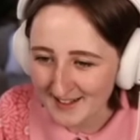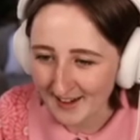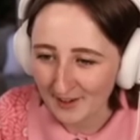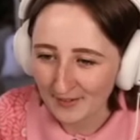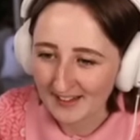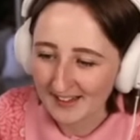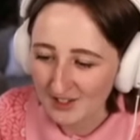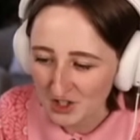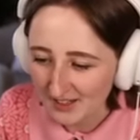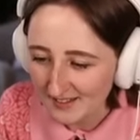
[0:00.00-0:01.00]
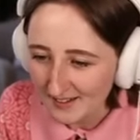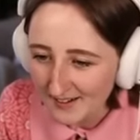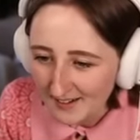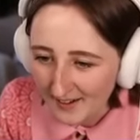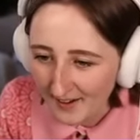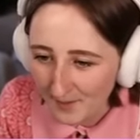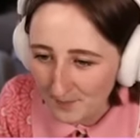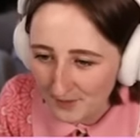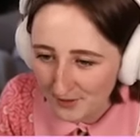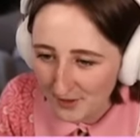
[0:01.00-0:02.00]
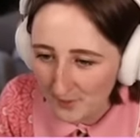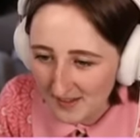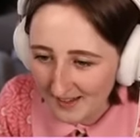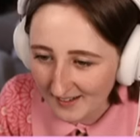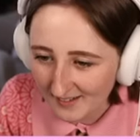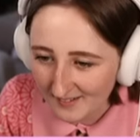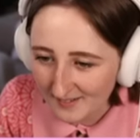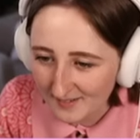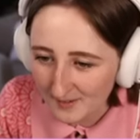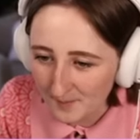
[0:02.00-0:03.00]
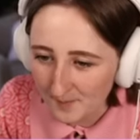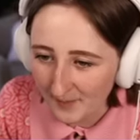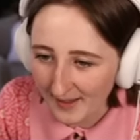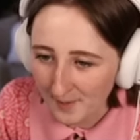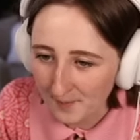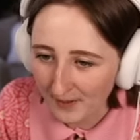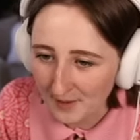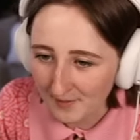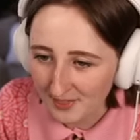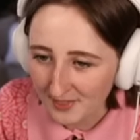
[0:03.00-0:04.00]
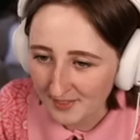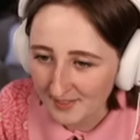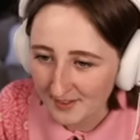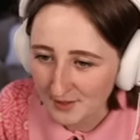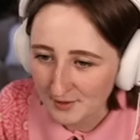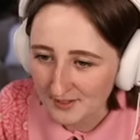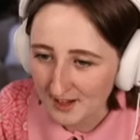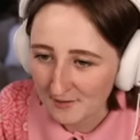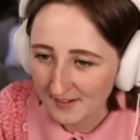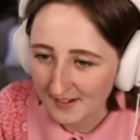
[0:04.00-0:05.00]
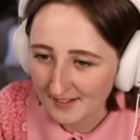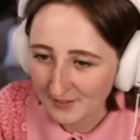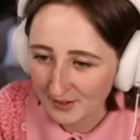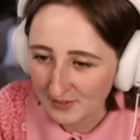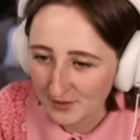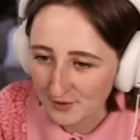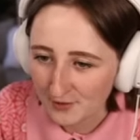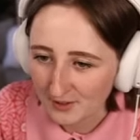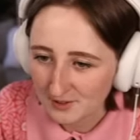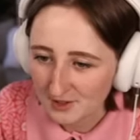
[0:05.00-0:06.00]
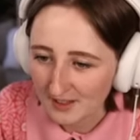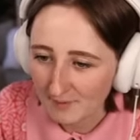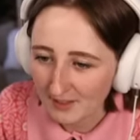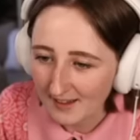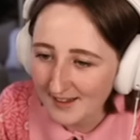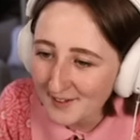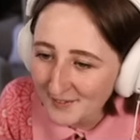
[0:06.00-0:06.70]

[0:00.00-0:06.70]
decorate a kitchen, um, so that we can, like, play with the new stuff and, and look at the new furniture and everything.